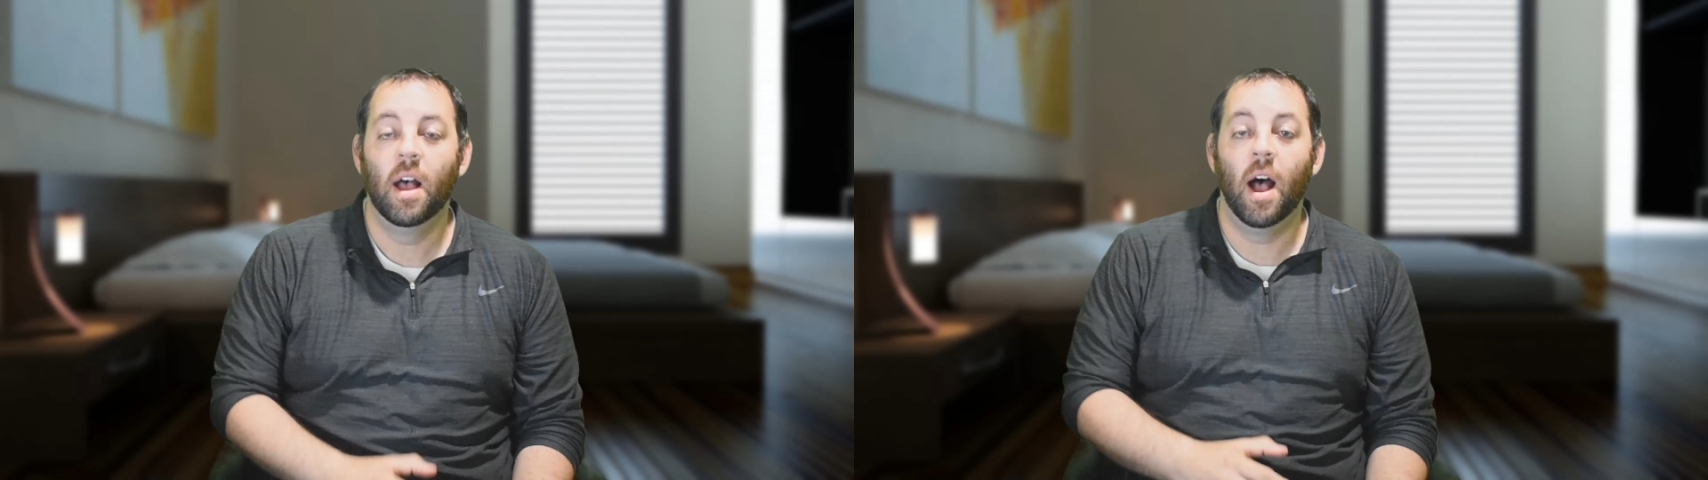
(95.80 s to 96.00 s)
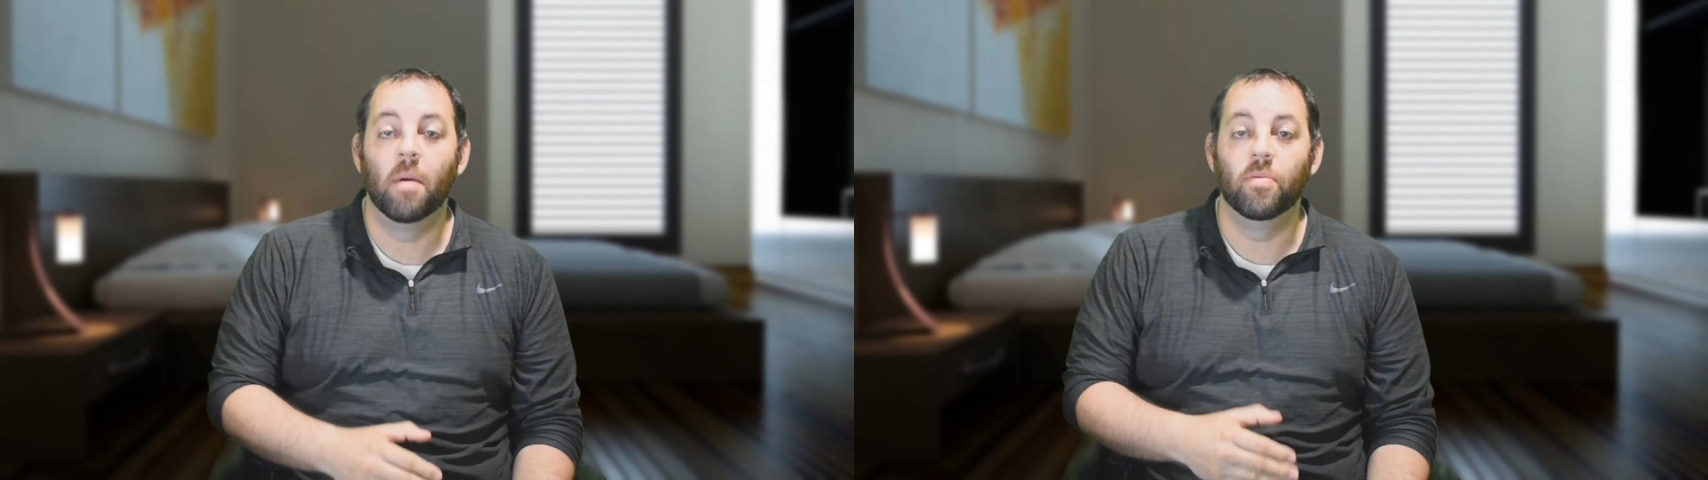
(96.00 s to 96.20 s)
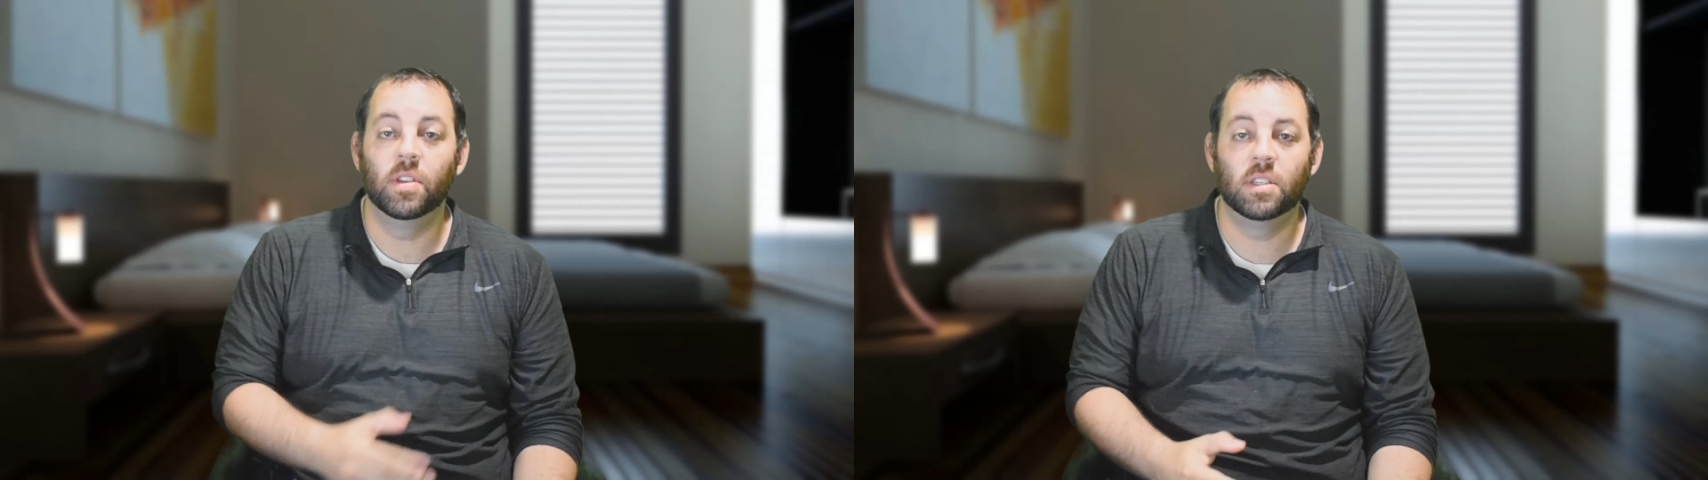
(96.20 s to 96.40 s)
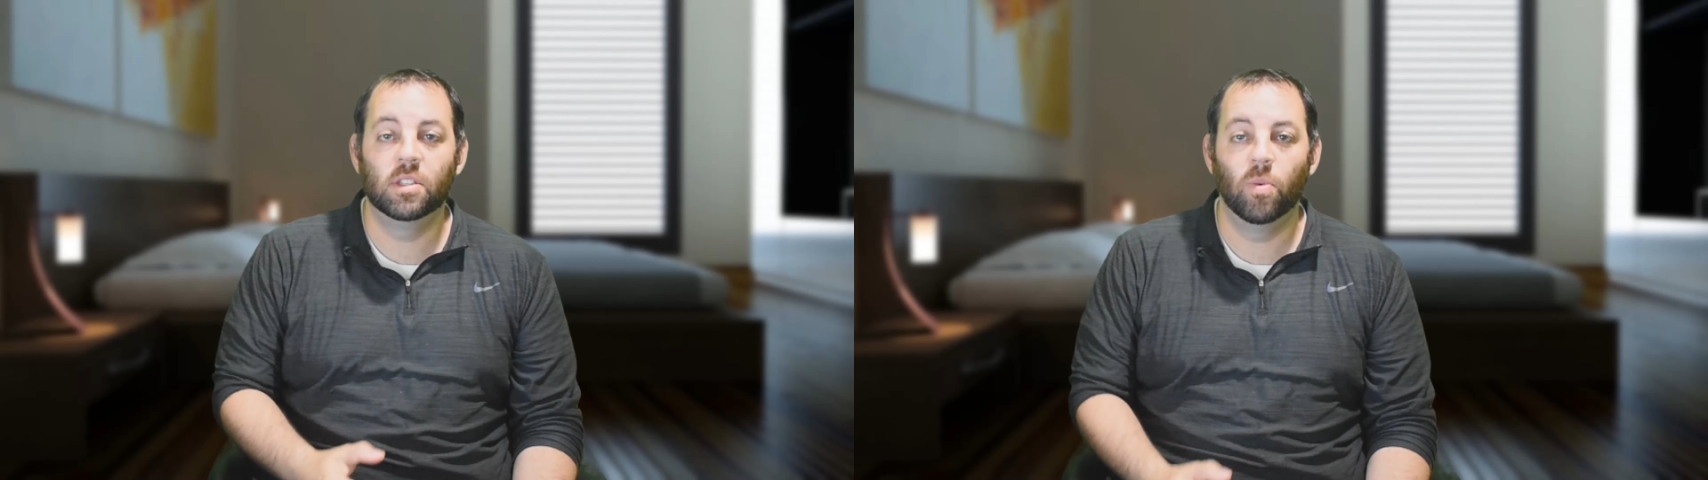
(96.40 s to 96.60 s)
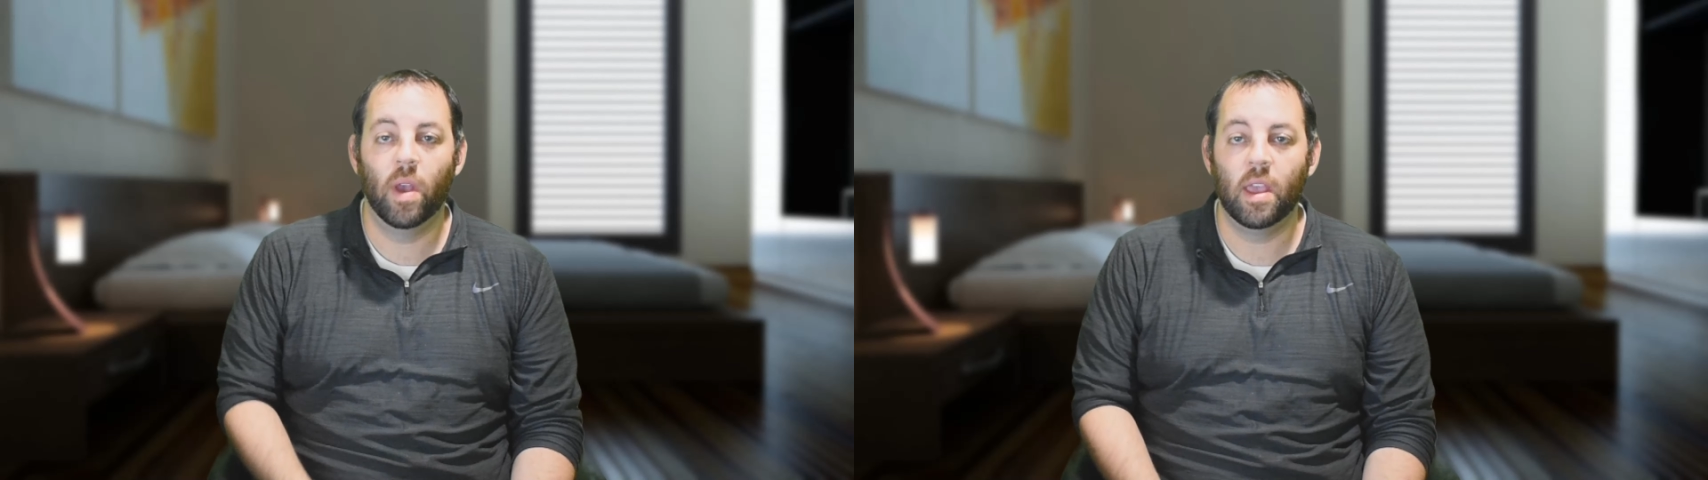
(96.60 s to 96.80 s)
this is a
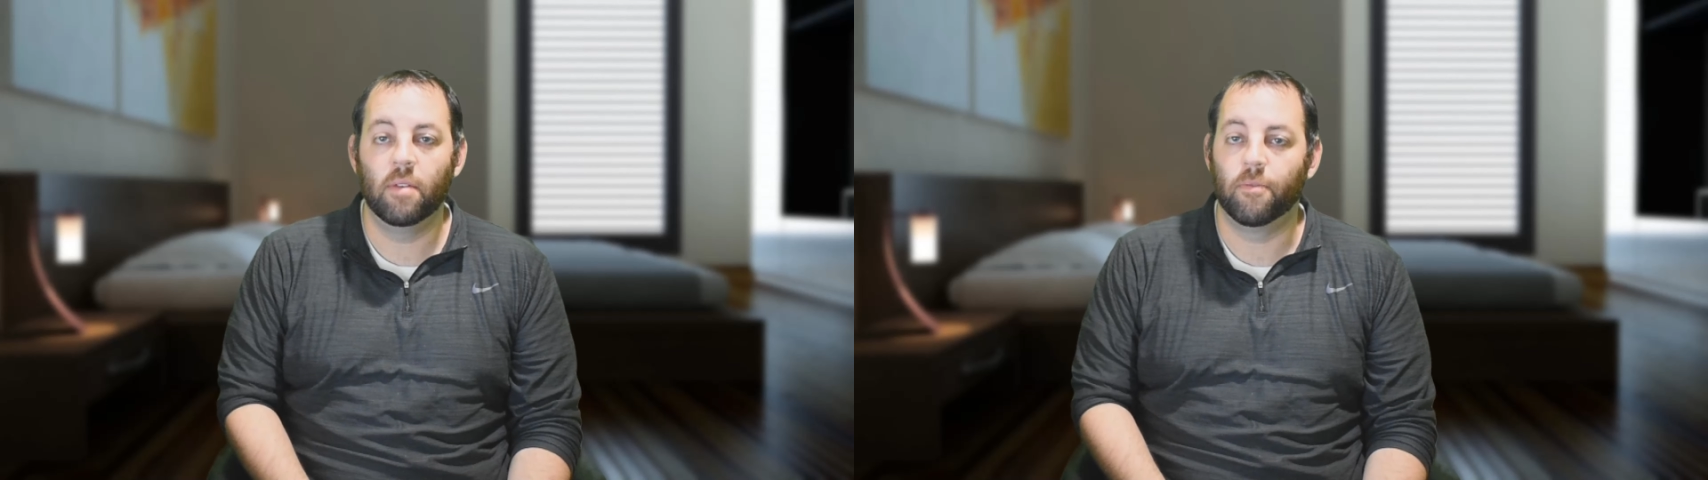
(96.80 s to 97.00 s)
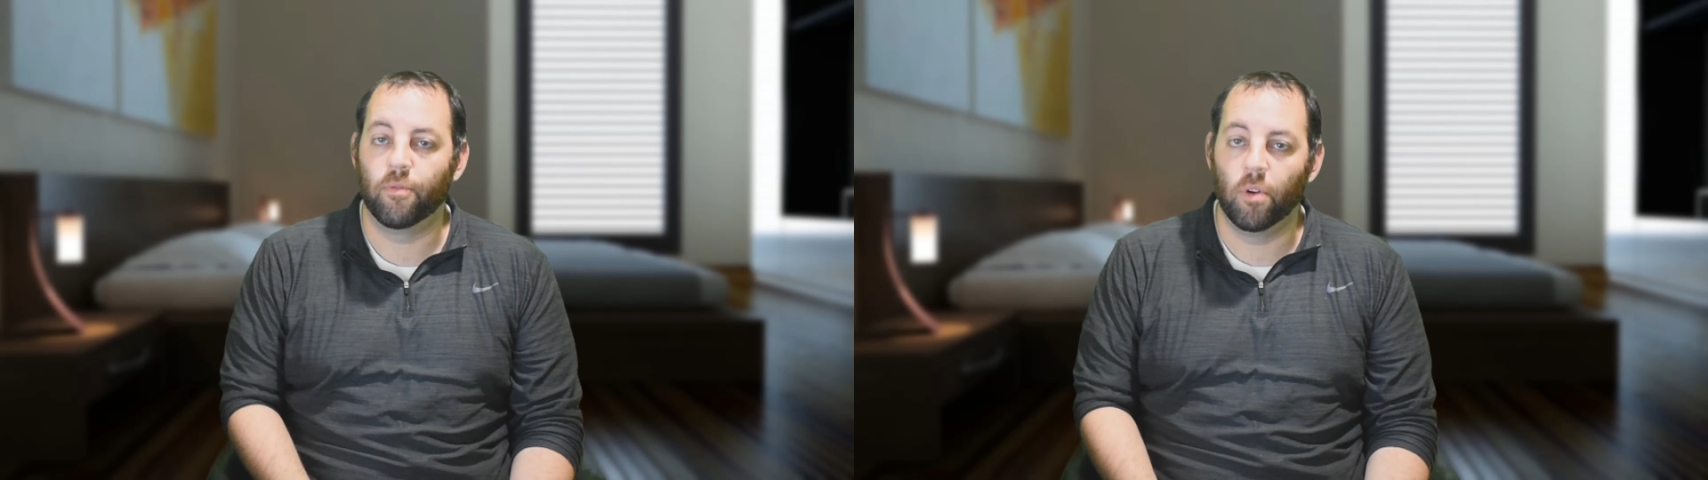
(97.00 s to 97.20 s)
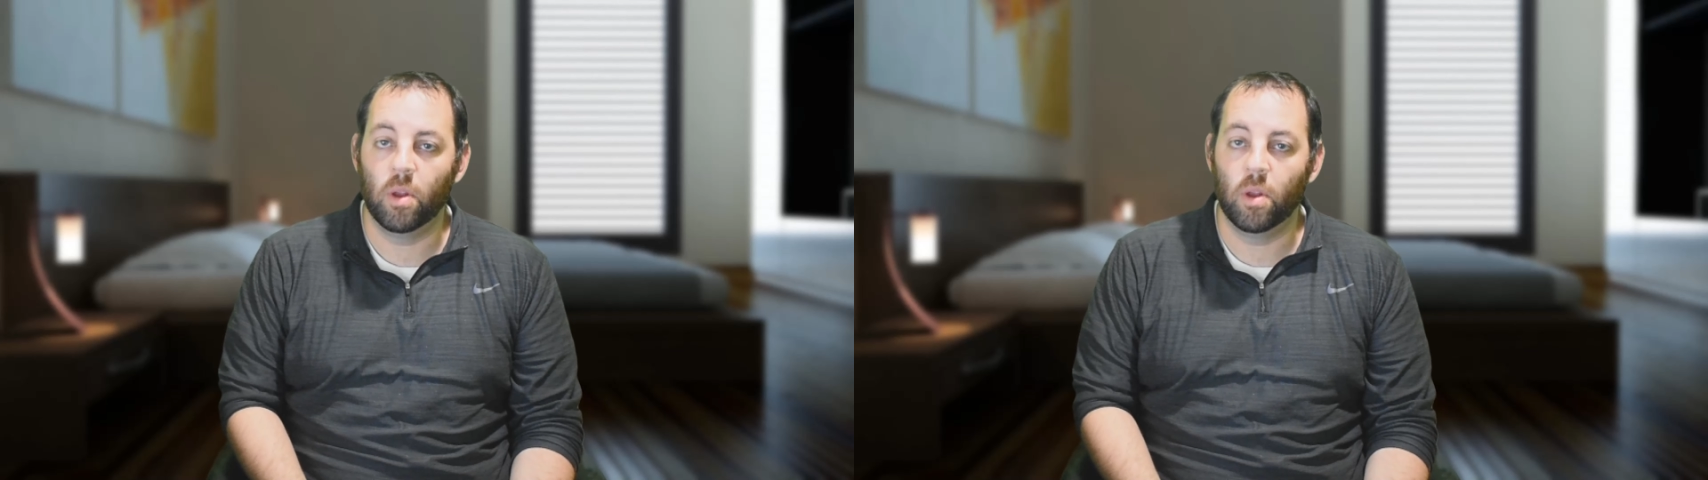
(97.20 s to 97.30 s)
way, free